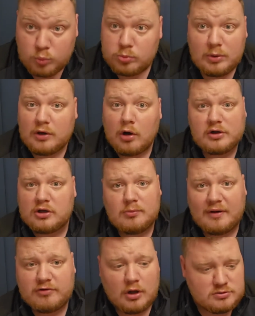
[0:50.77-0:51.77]
We're not going
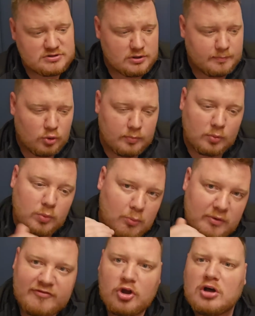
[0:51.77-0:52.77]
to have loads of the ball, but when
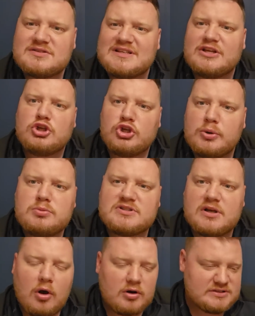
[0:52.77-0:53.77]
we've got it,
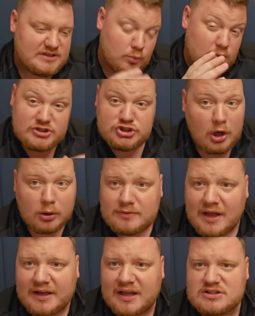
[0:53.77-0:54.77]
utilise it. And we showed
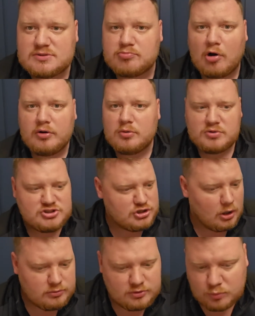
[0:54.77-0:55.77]
that against Brighton. We
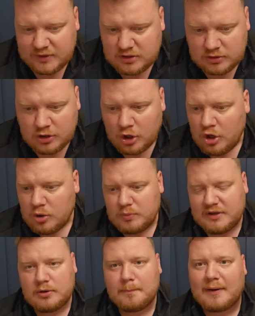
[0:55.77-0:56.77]
showed that we
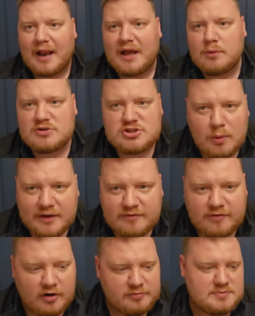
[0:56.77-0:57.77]
can play with
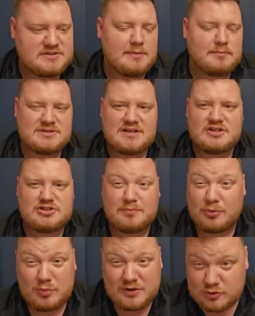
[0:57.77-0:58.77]
25% possession,
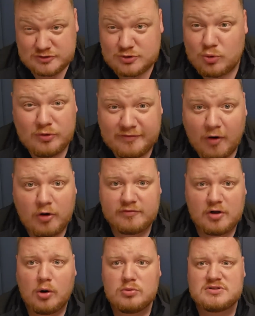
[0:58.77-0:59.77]
but we could score 5
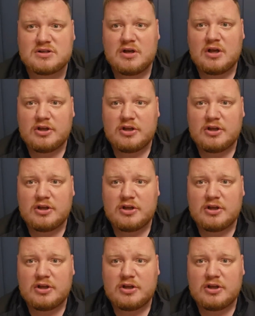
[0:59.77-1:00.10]
goals.